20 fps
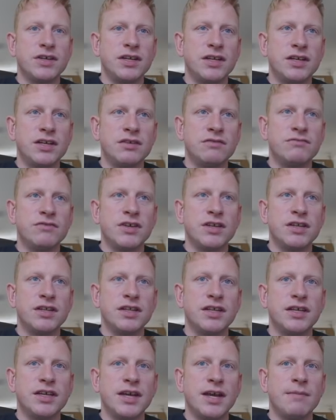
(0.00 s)
and you can run
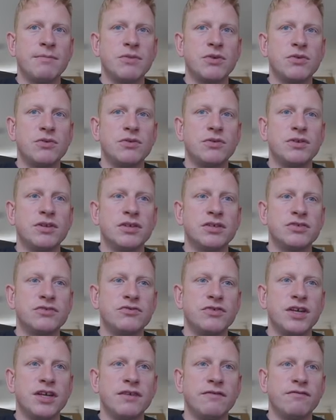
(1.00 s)
the camcorder
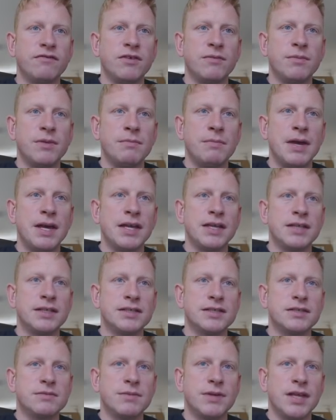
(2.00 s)
straight from the
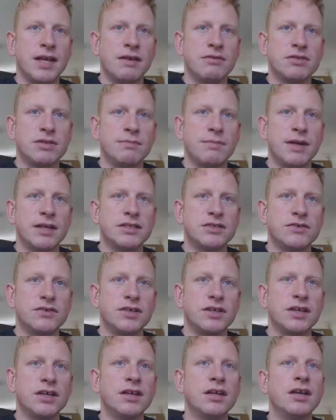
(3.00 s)
mains without a battery.